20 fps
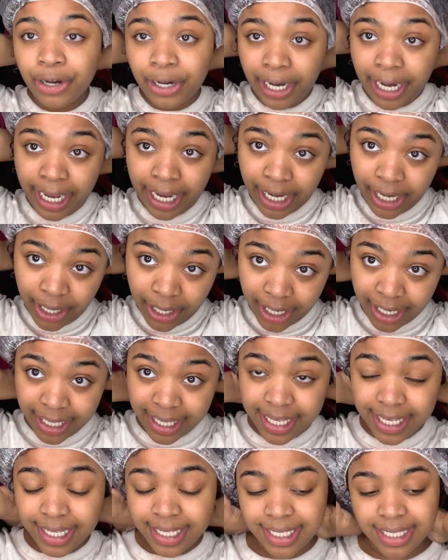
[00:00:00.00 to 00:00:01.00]
hair
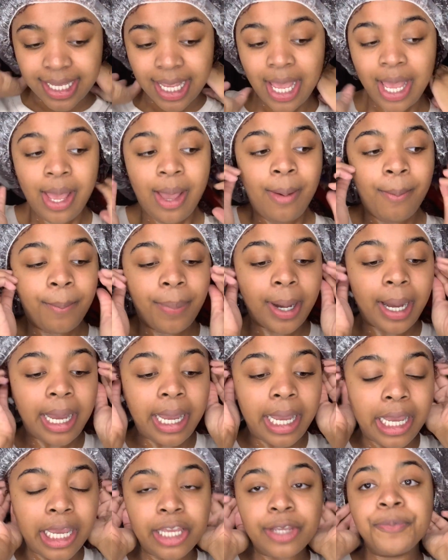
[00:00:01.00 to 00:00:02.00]
is,
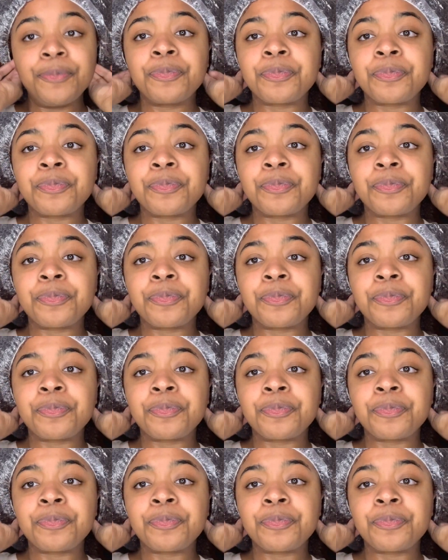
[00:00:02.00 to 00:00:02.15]
but